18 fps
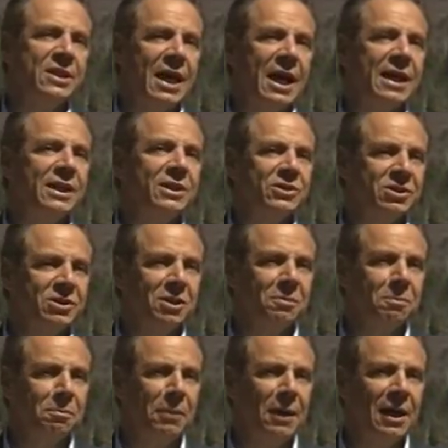that is
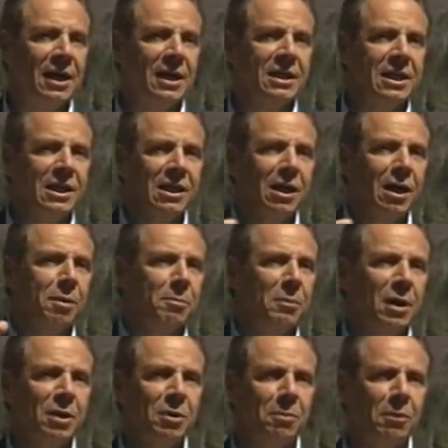combining
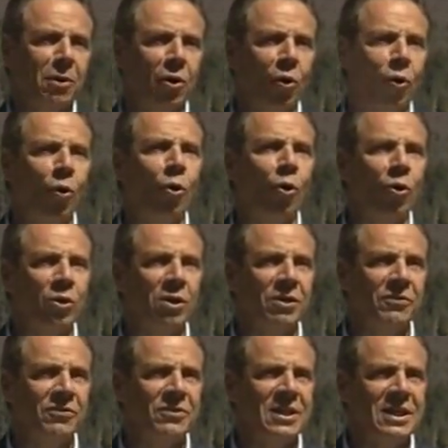among
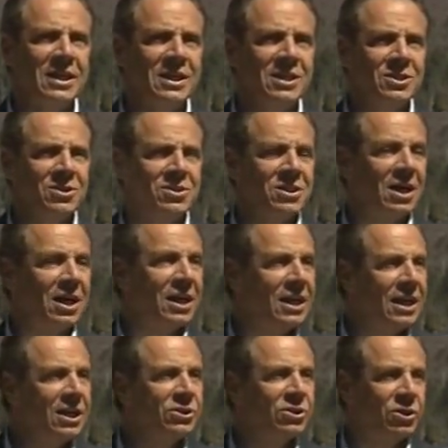all of these
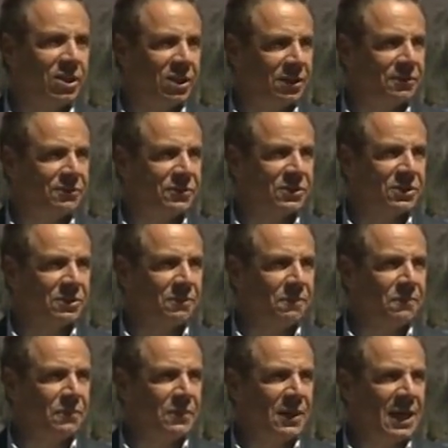initiatives,
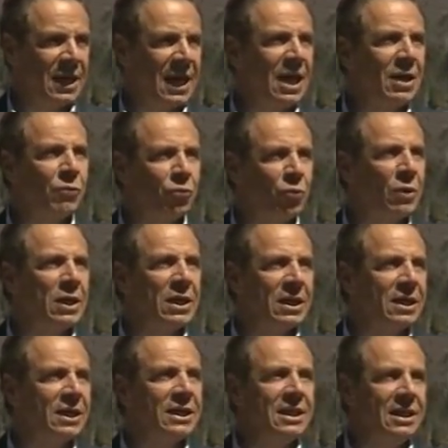it
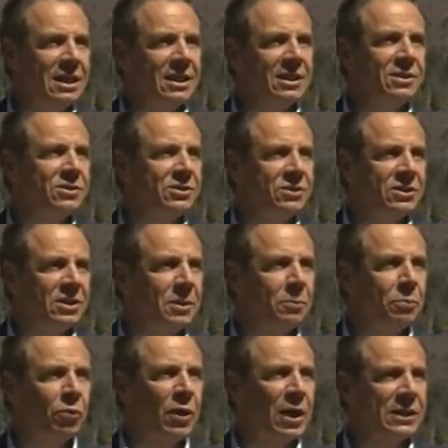really is
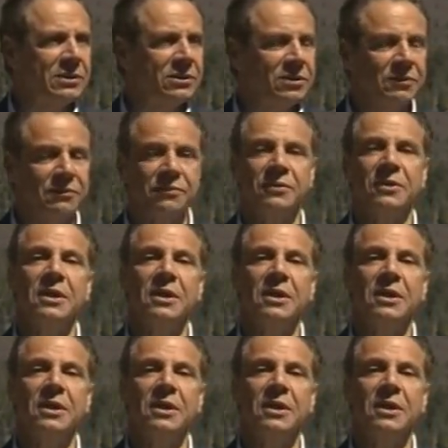impressive.